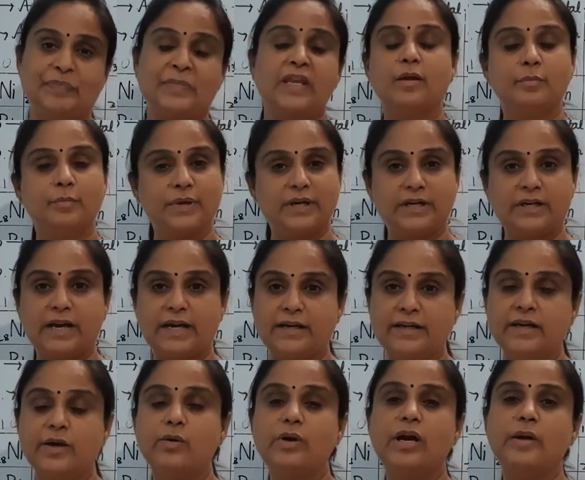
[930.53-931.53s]
But right now
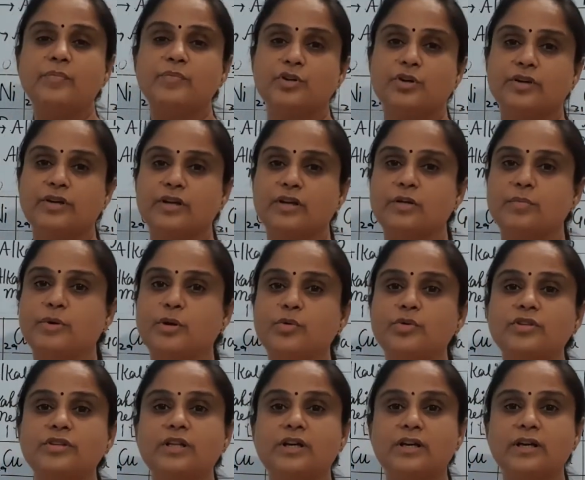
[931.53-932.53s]
I am talking about
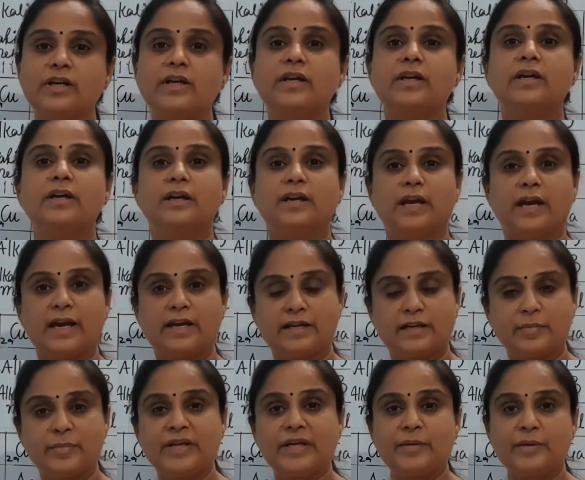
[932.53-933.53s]
the
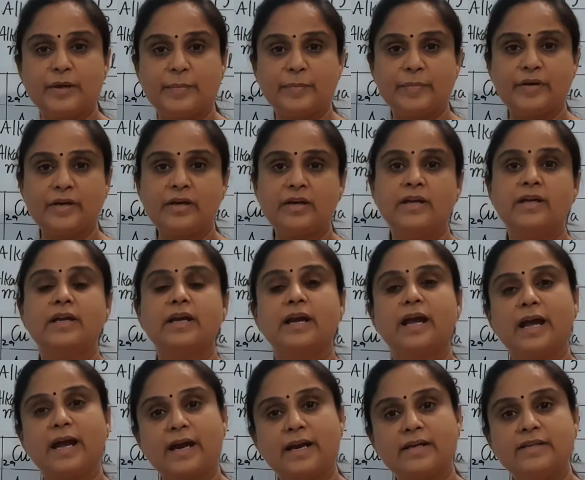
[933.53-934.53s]
atomic number
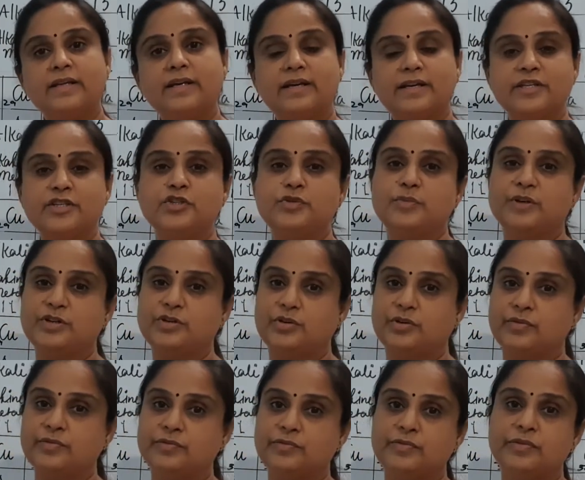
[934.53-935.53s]
and the arrangement of
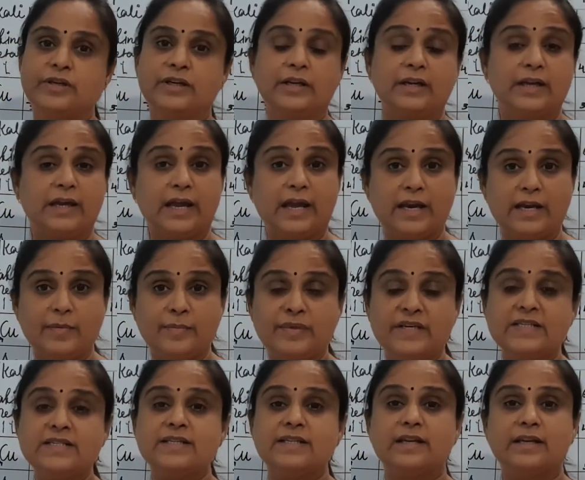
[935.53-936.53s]
elements
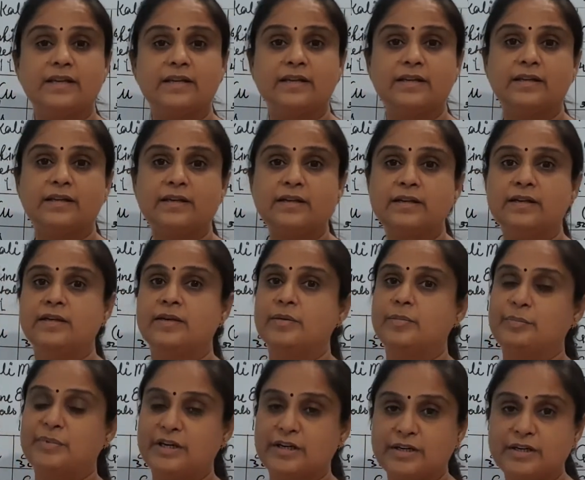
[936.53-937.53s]
in the
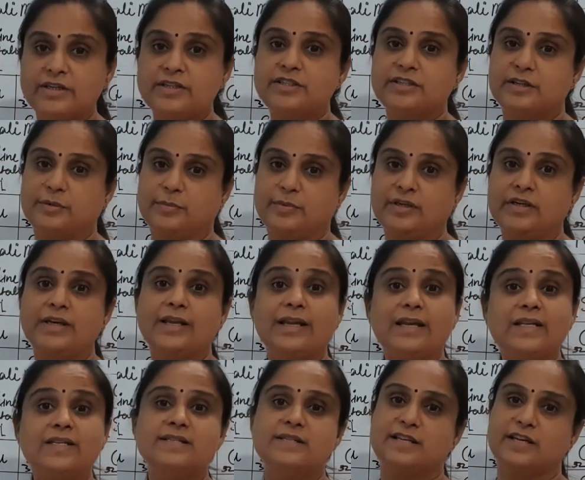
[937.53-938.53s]
periodic table in
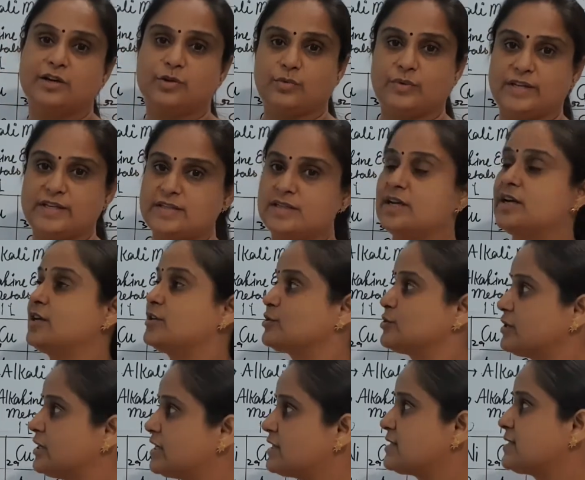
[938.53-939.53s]
sequence. So
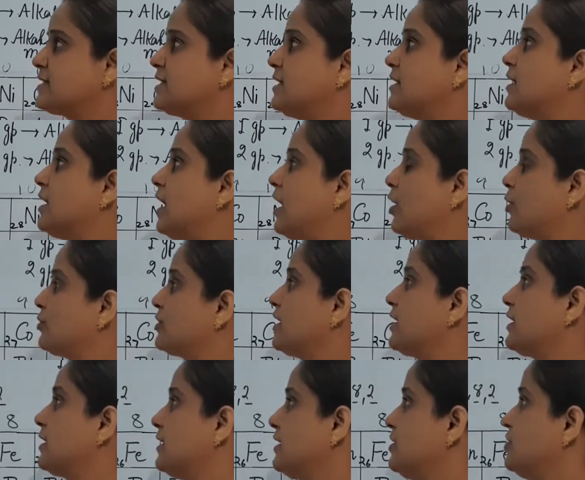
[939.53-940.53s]
let's see how they are
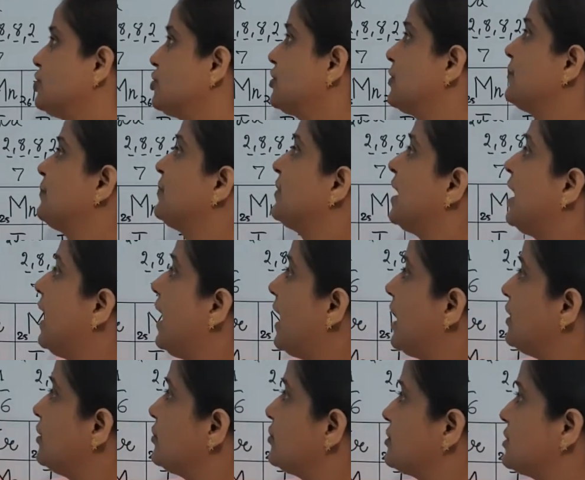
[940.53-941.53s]
arranged.
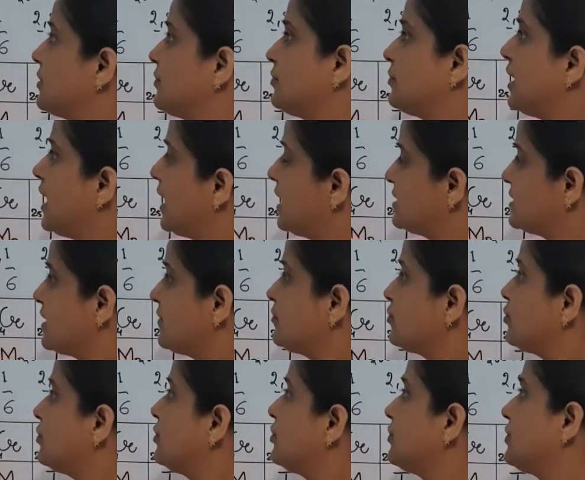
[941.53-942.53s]
Hydrogen, as I told
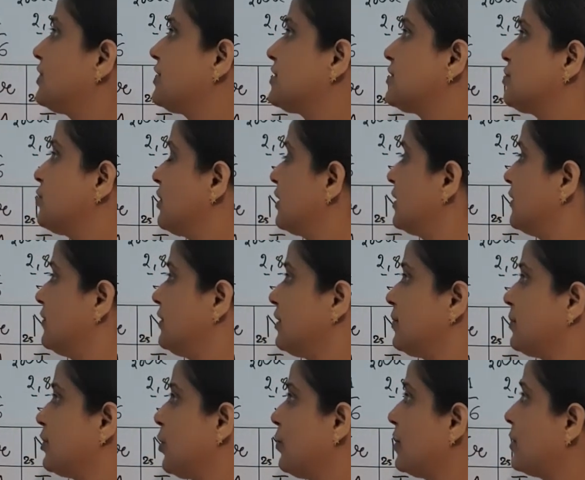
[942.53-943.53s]
you, it is not given a
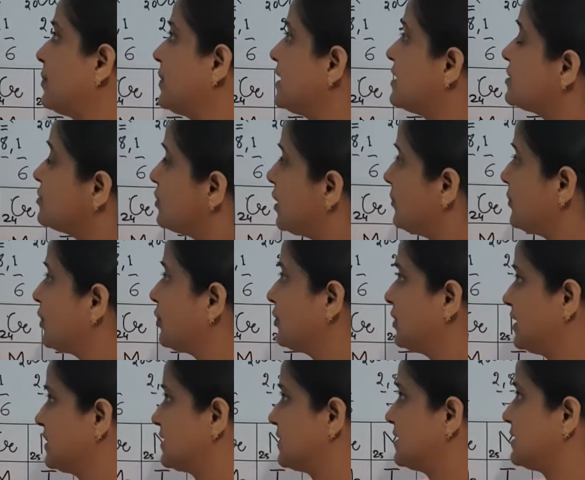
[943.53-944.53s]
proper place, so I am not
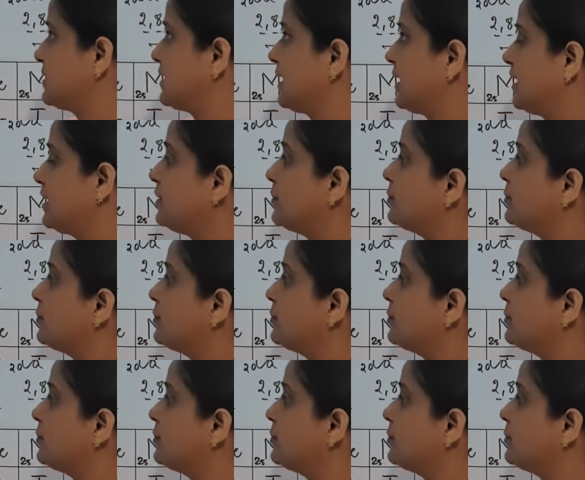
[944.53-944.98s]
discussing it.